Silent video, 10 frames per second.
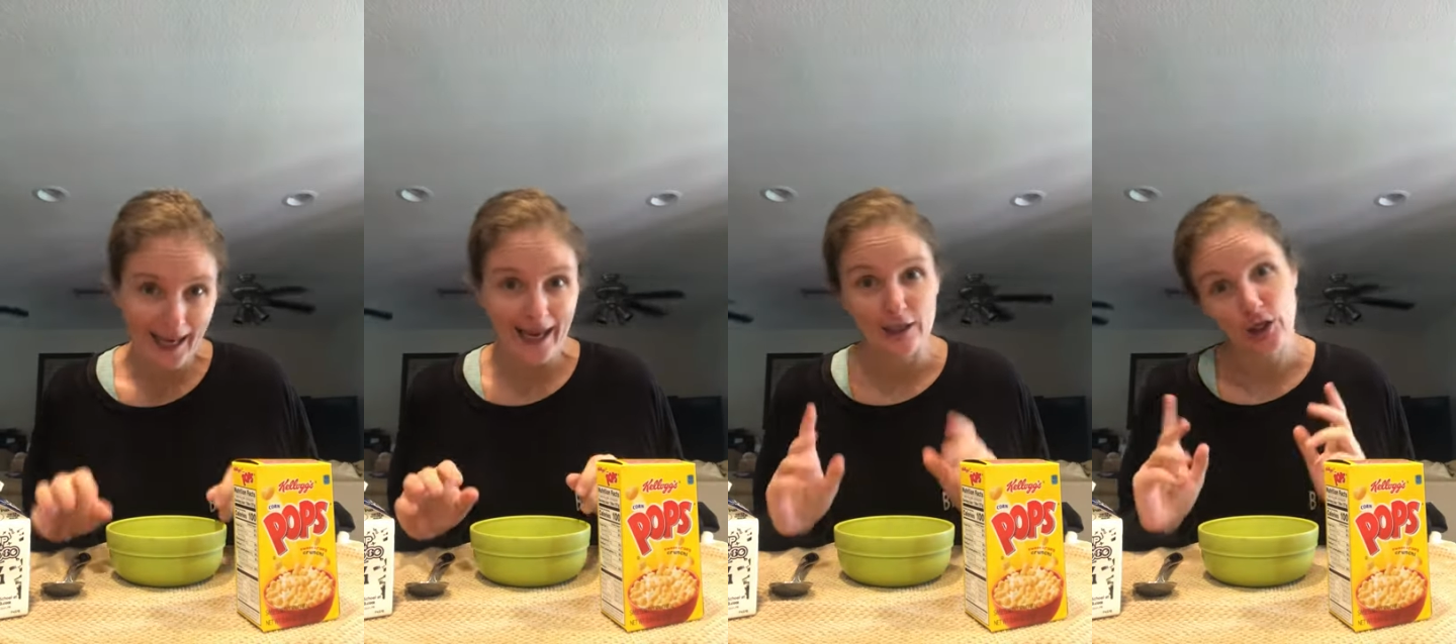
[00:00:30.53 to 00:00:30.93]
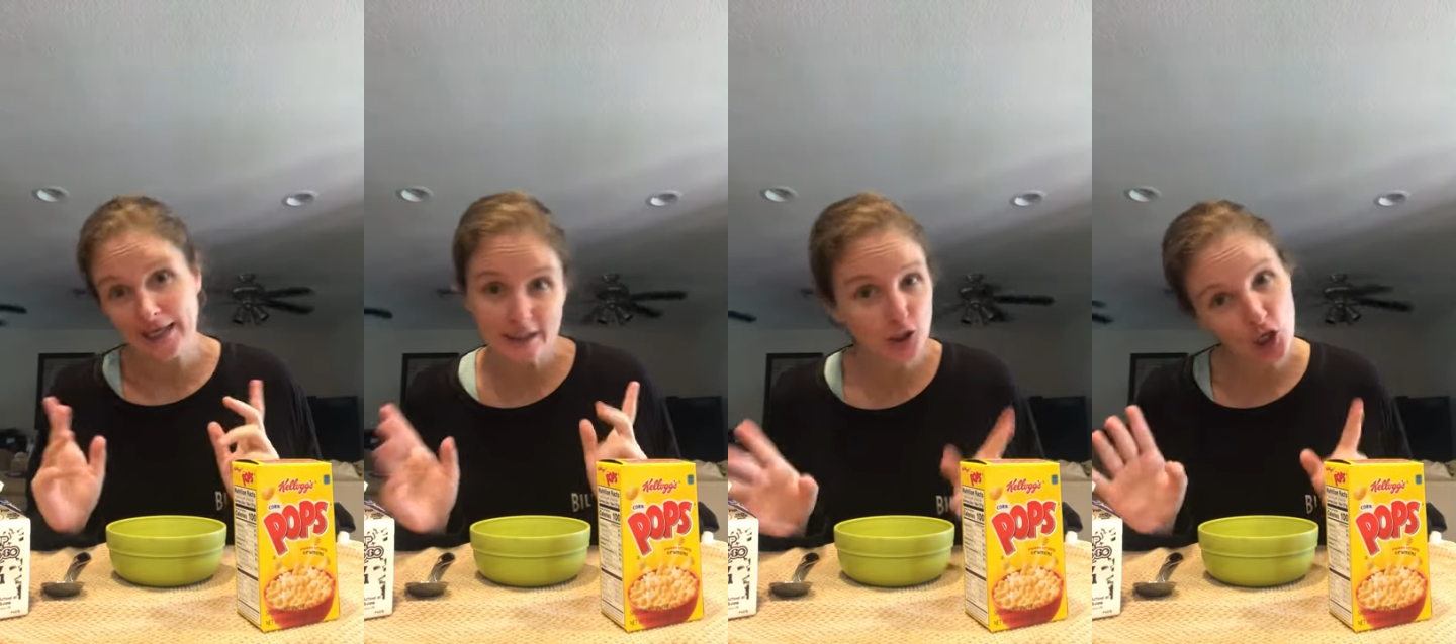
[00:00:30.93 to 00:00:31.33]
and your
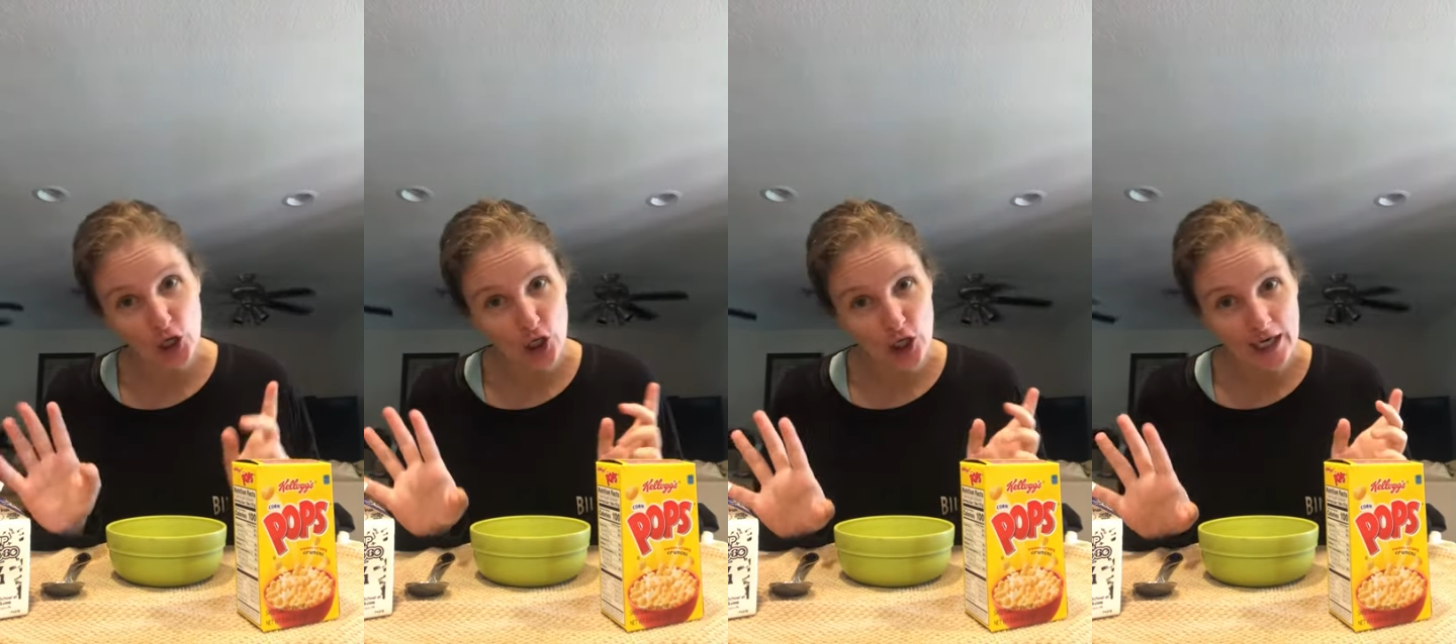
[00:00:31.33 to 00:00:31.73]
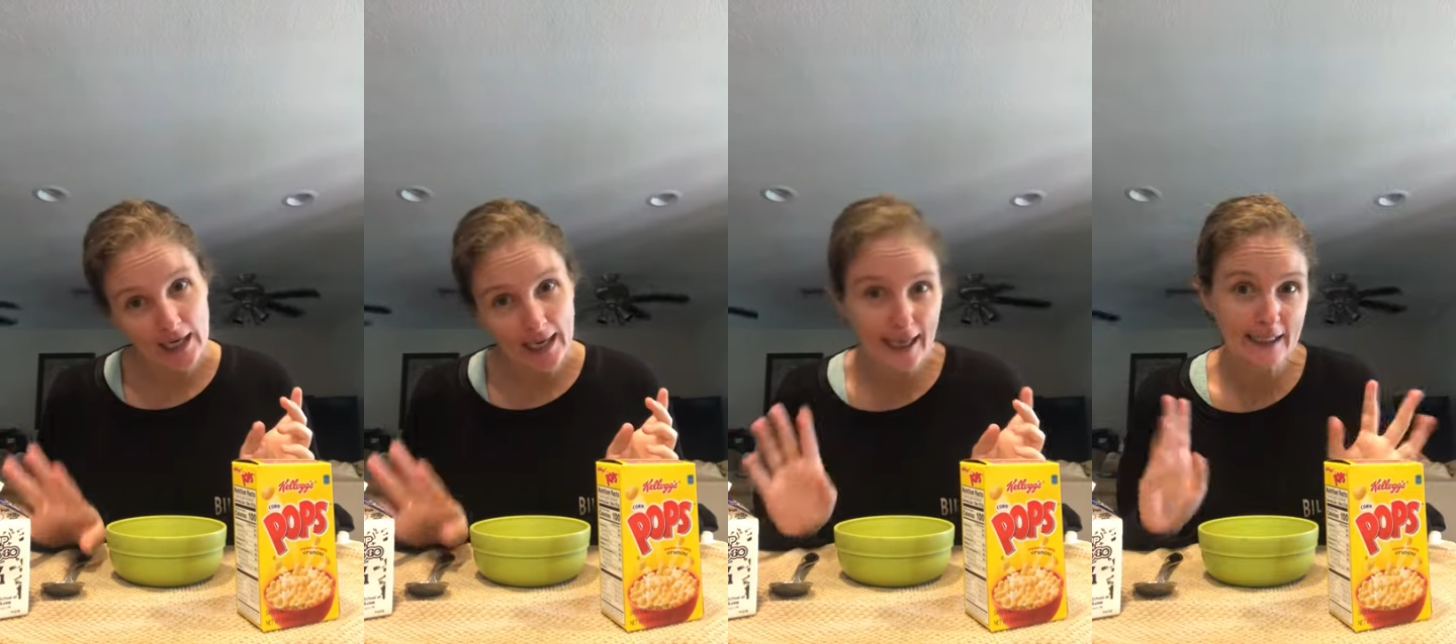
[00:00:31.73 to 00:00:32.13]
kids are
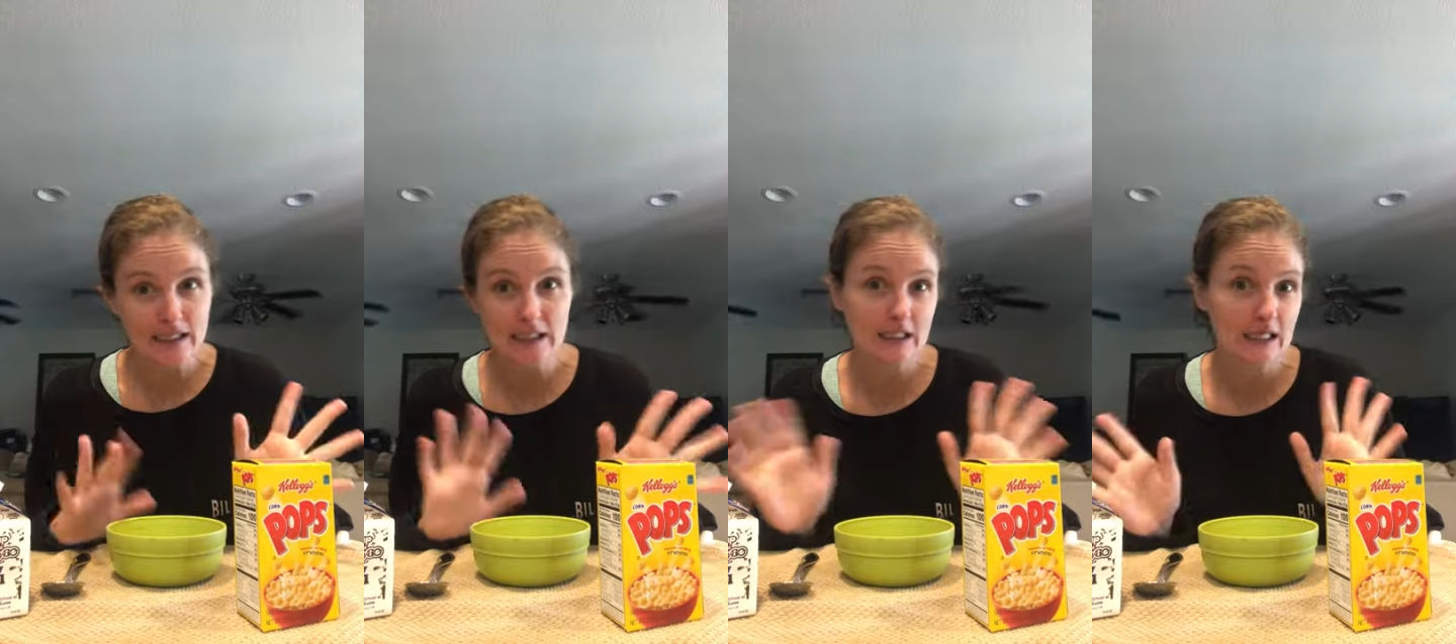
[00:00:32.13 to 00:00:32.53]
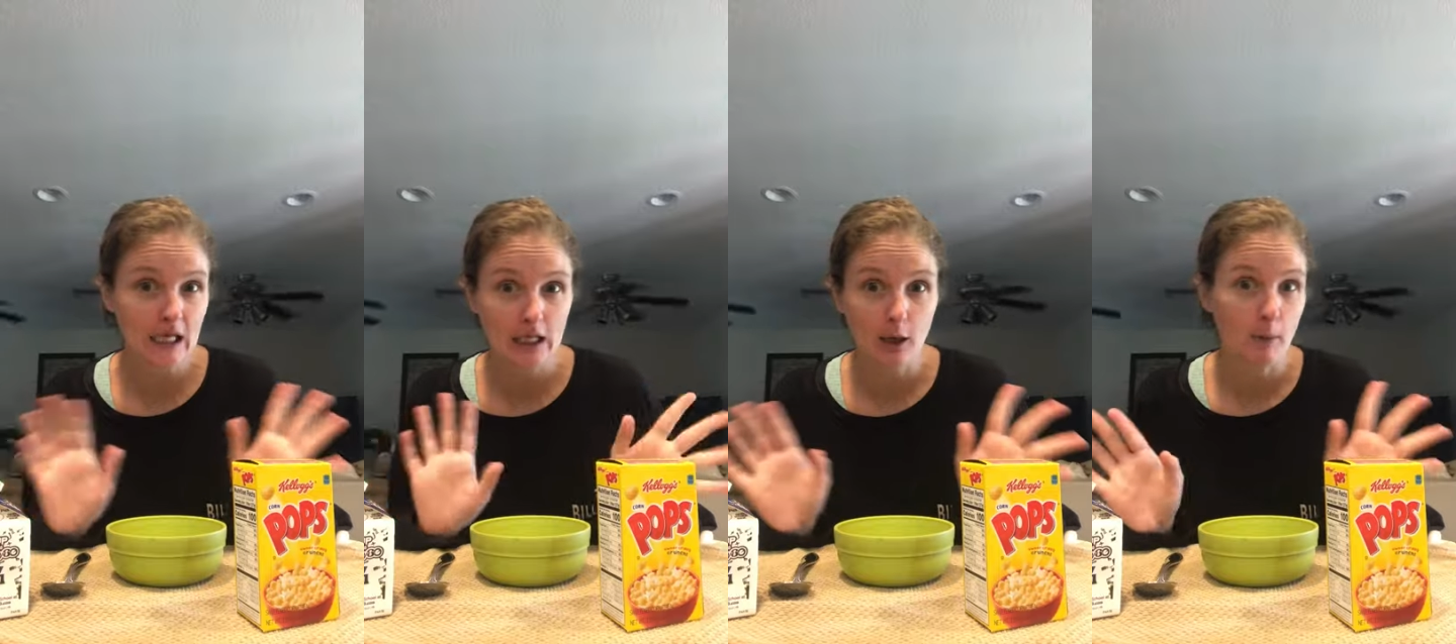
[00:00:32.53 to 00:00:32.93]
hungry and you just
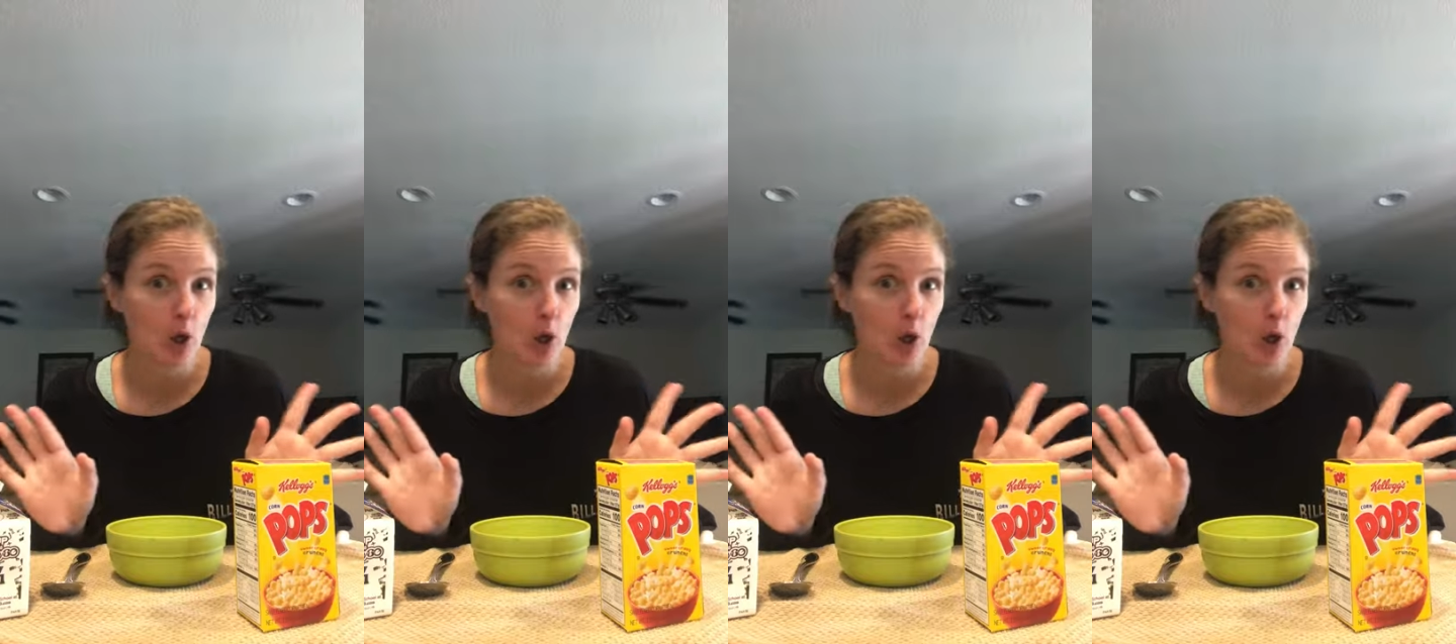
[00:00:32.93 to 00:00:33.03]
tell them,